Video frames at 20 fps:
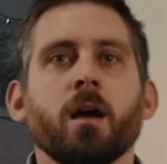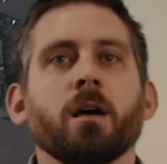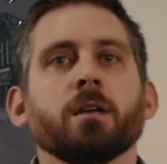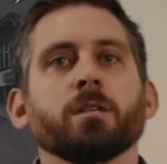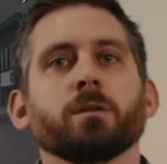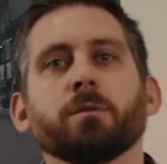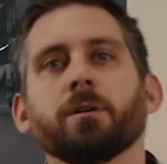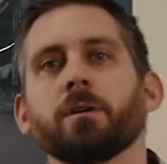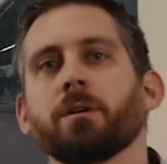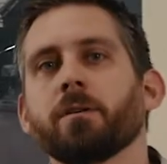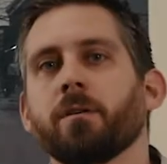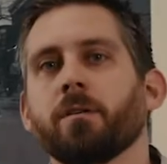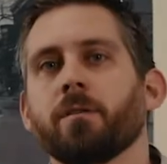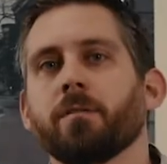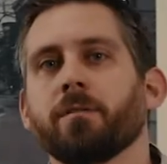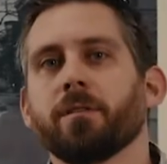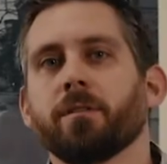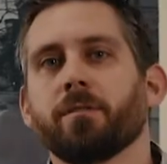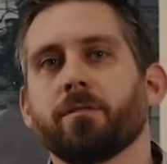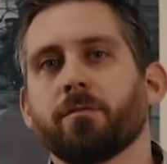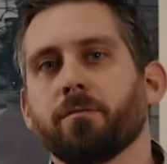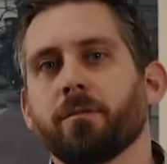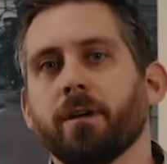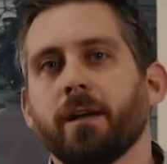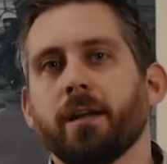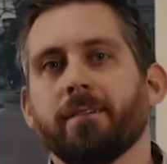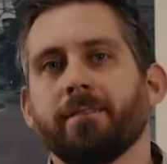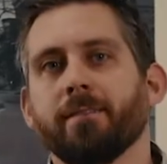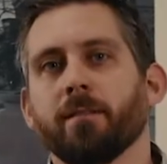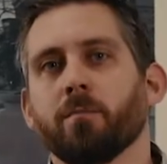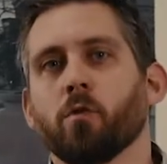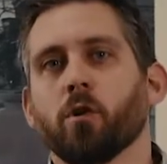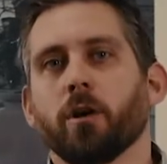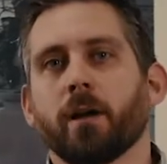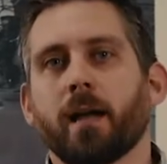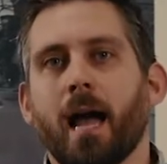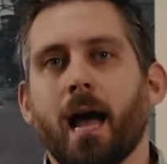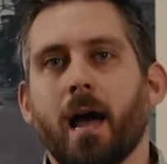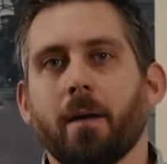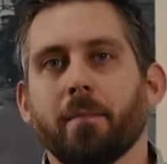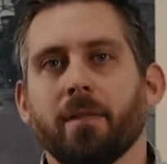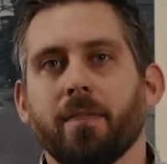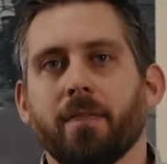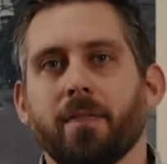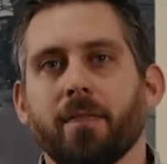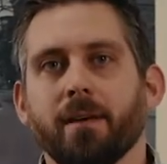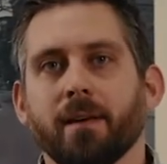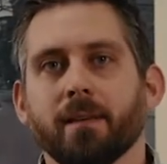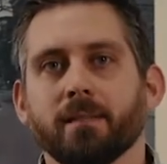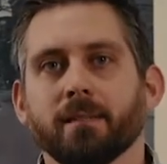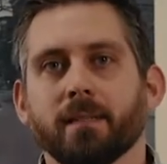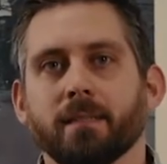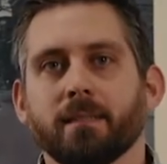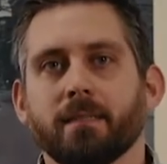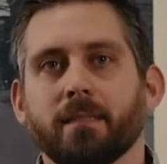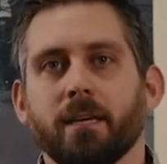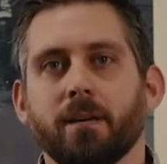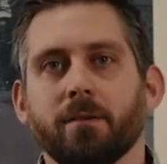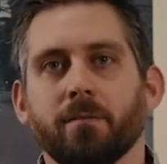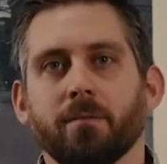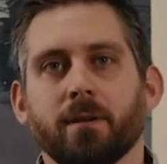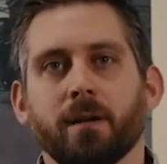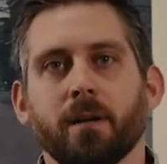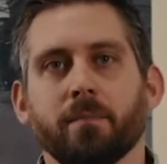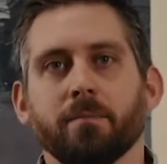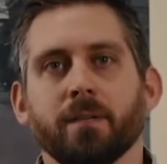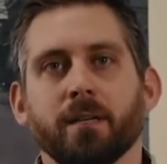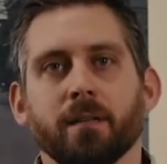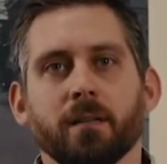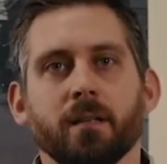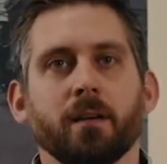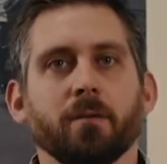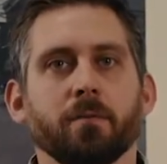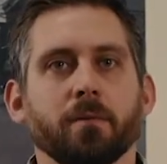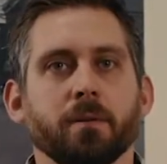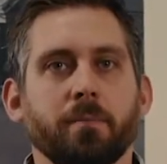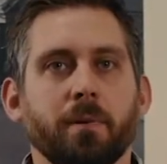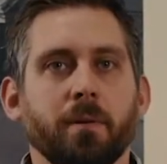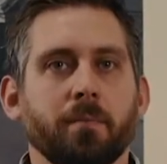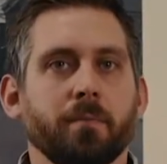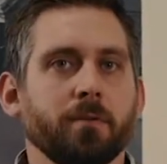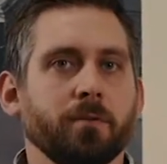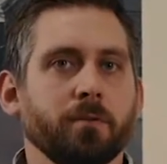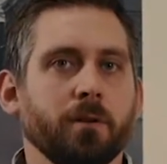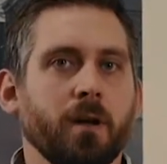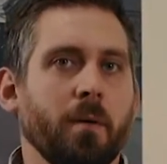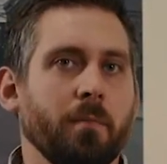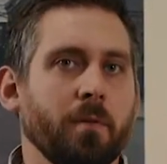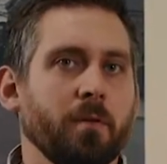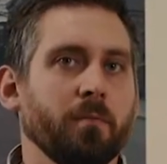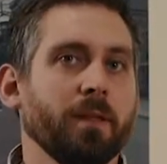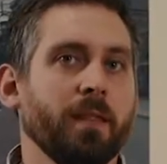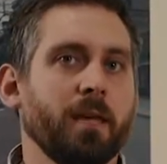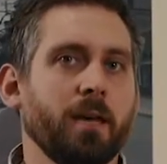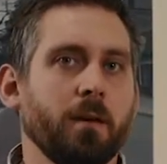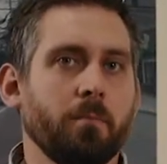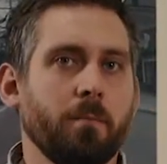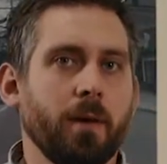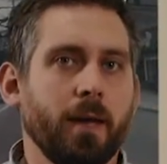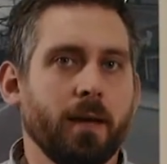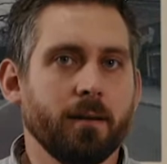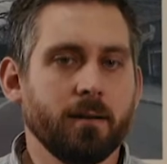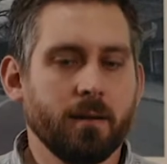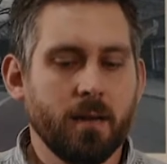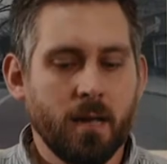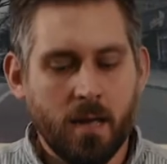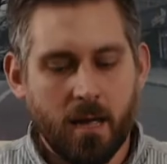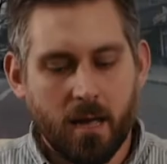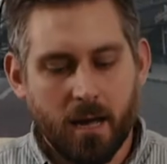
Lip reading: So we're going to go over 3 of the more common things I see when I'm dealing with people who come in with hip pain.